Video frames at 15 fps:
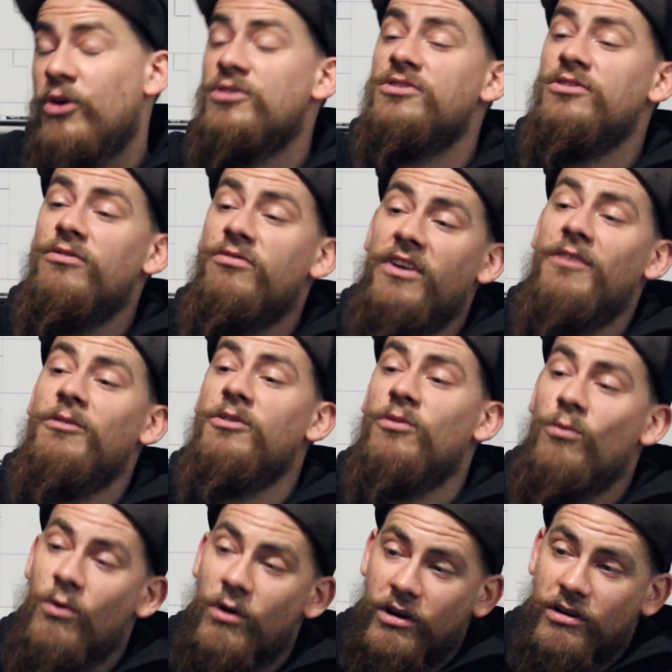personal favorite to
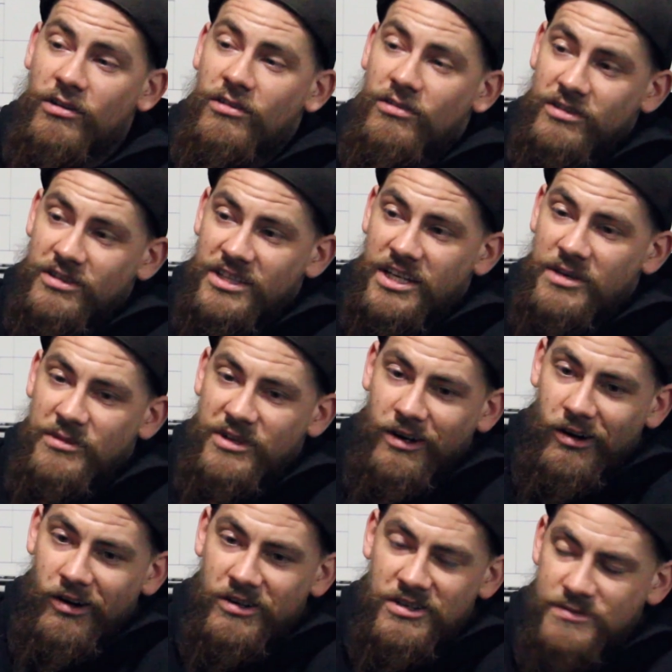work on all the time
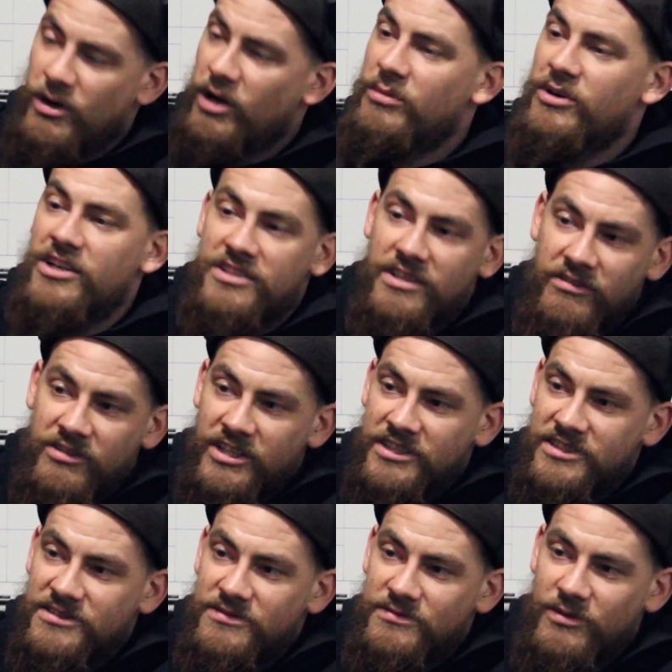are small block
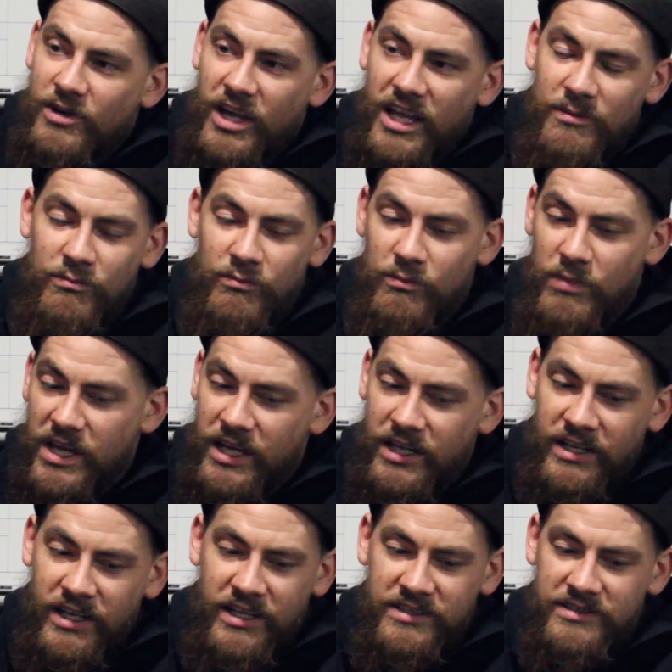Chevrolets,
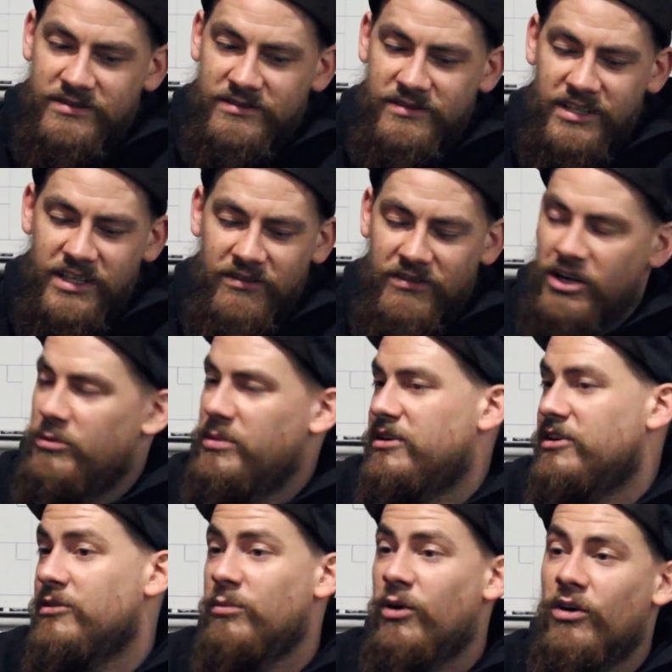being the
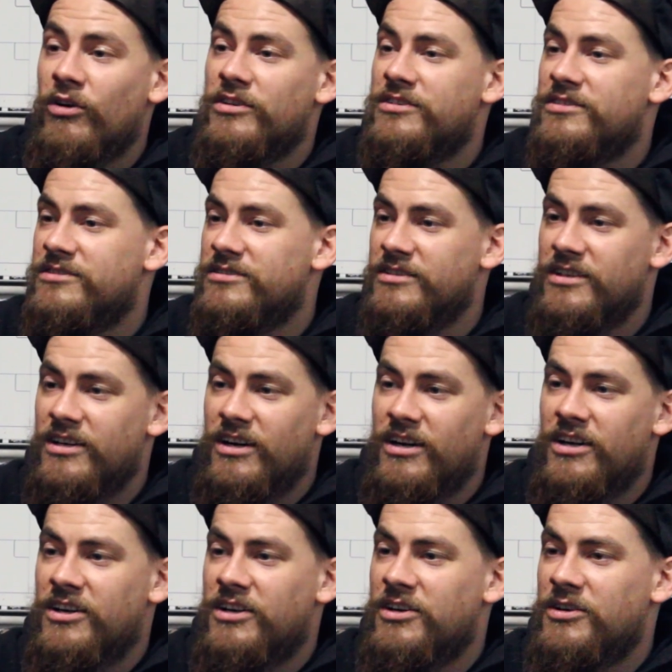availability of parts,
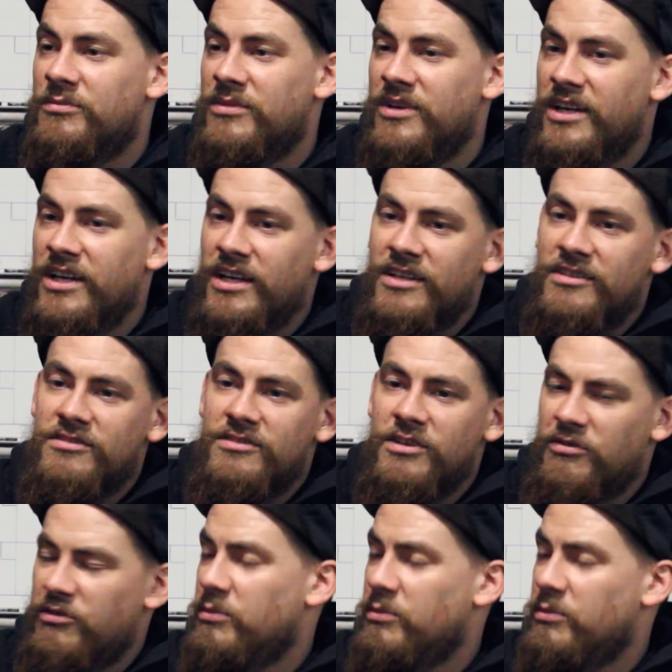the